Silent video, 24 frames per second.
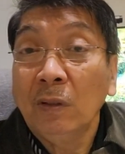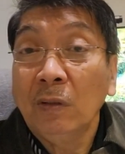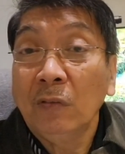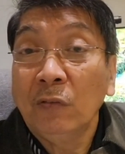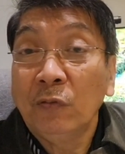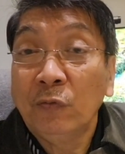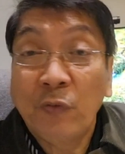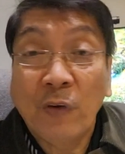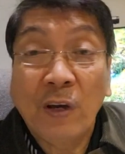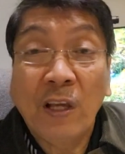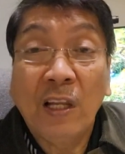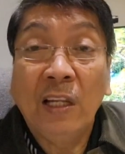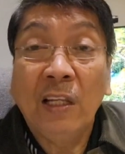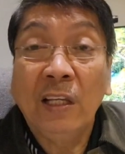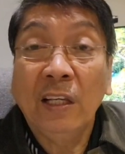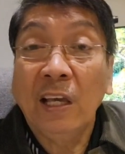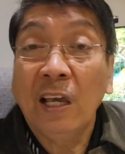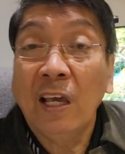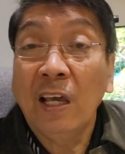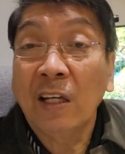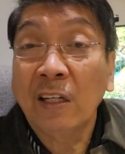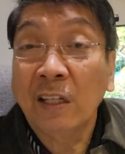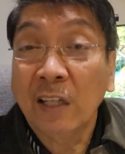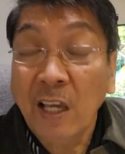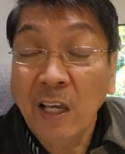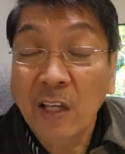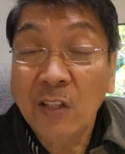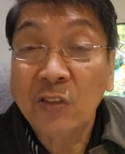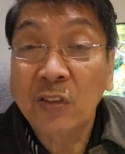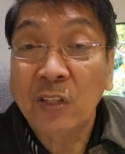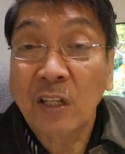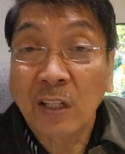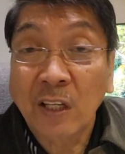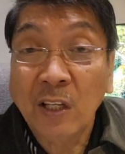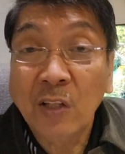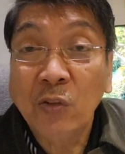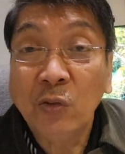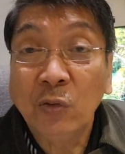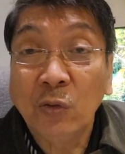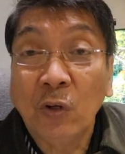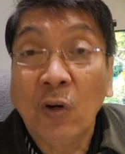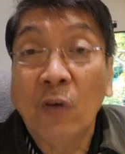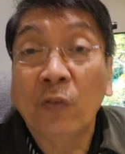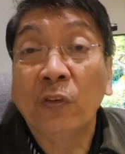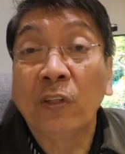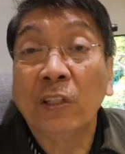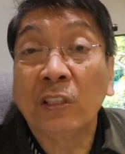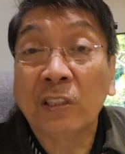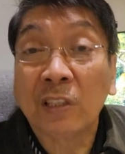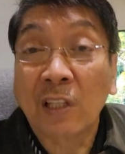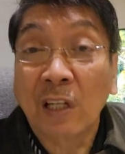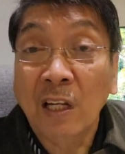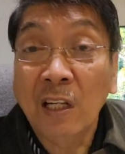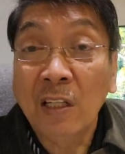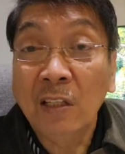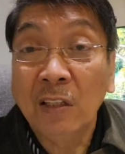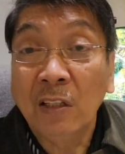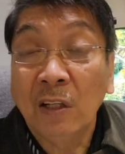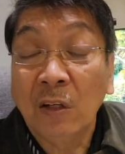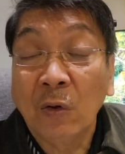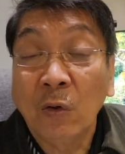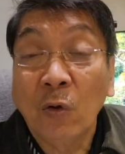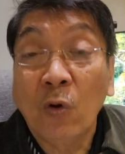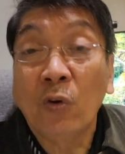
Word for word: filing a case against you of slander